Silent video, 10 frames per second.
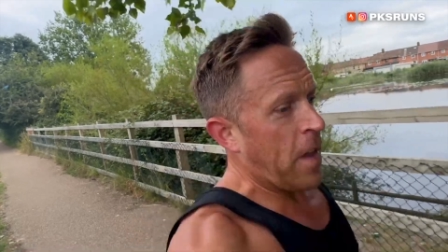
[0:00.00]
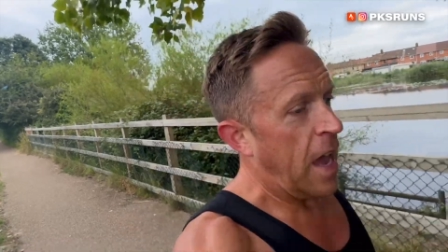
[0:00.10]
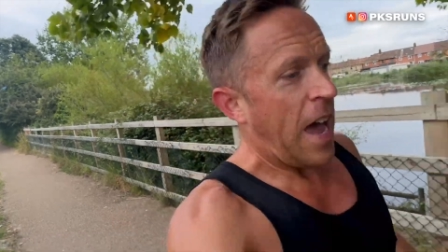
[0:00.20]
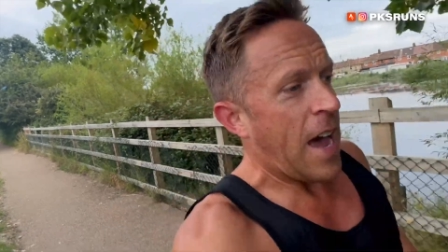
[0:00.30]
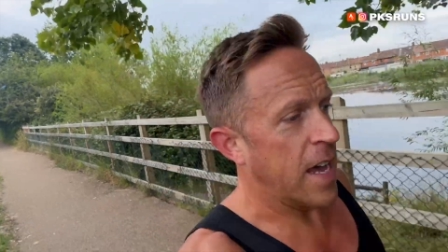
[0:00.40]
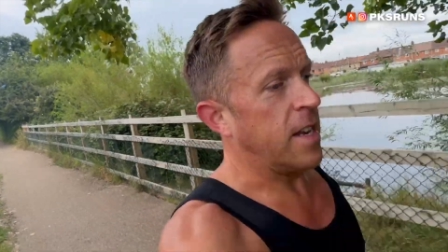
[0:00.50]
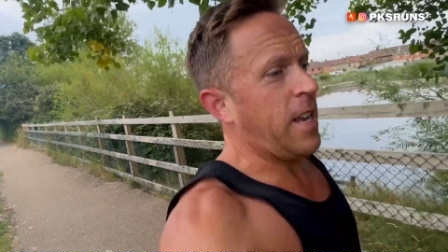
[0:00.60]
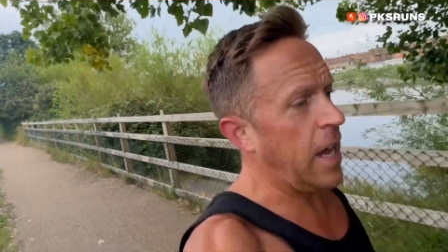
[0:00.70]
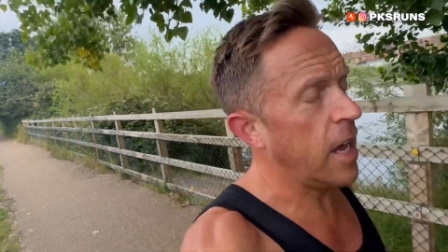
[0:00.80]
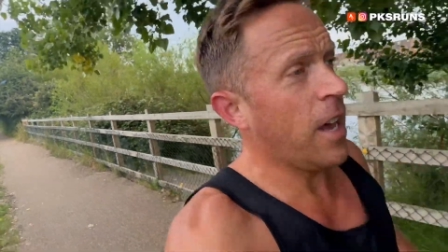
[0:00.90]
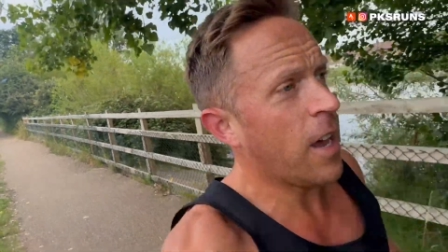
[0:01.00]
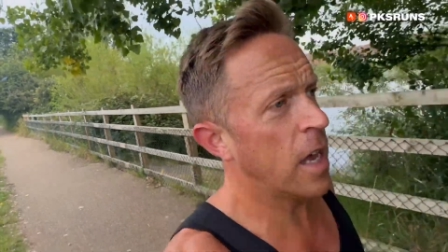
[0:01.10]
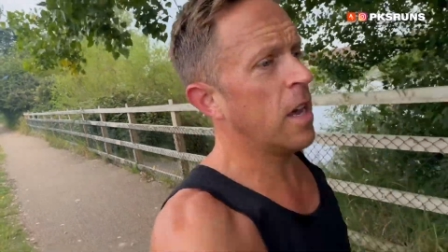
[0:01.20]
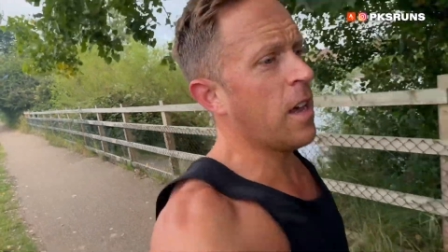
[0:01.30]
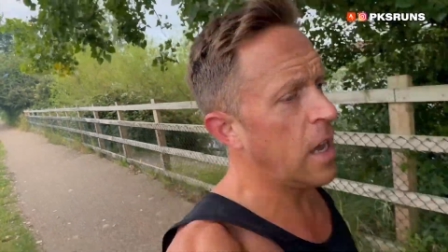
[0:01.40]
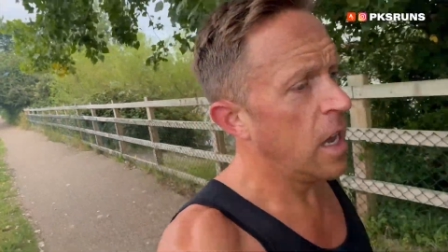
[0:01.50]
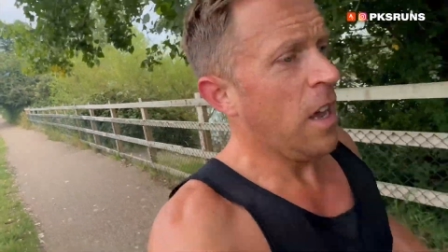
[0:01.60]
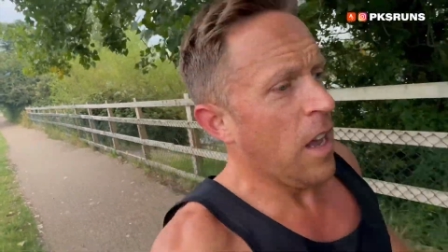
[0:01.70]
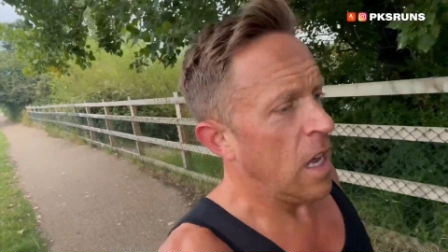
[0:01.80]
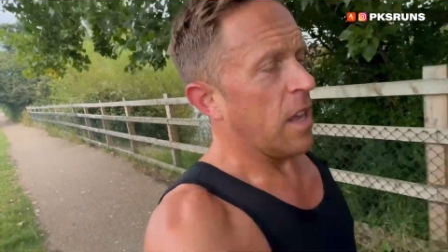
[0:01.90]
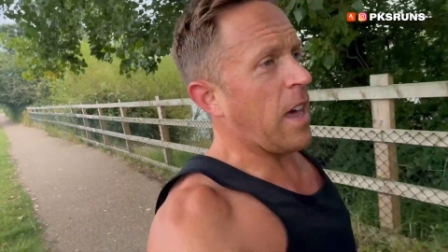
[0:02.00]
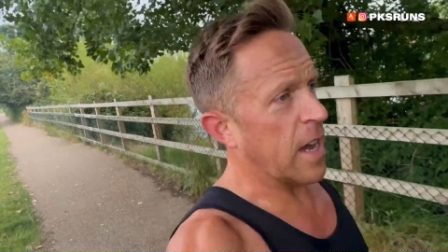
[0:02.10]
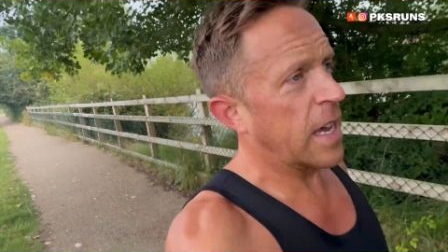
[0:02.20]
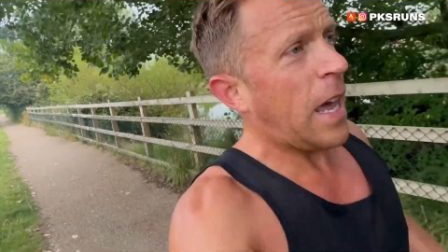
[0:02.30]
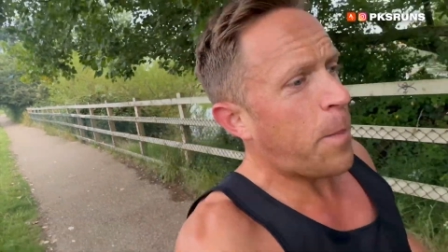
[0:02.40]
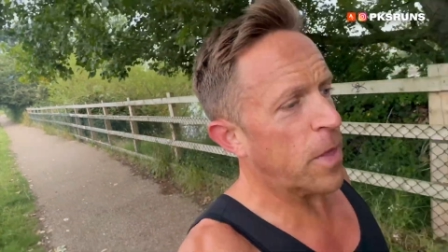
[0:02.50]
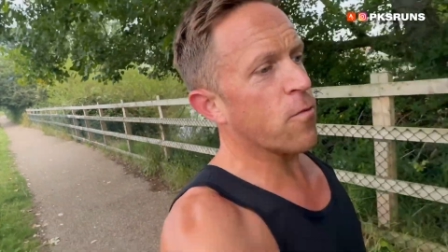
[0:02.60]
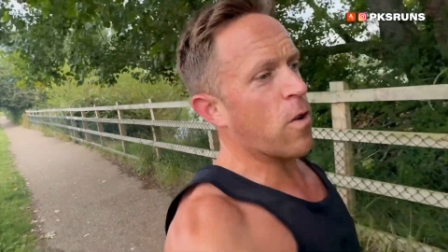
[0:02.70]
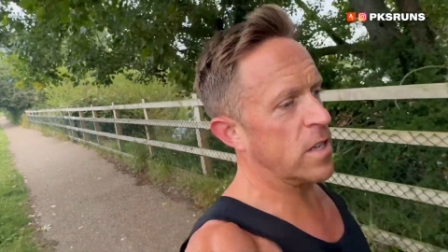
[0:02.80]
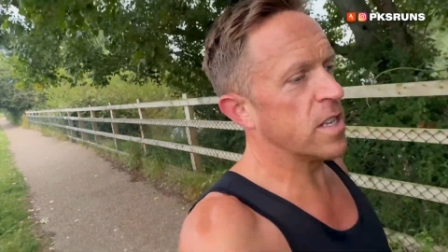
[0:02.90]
And yeah, keeping the runs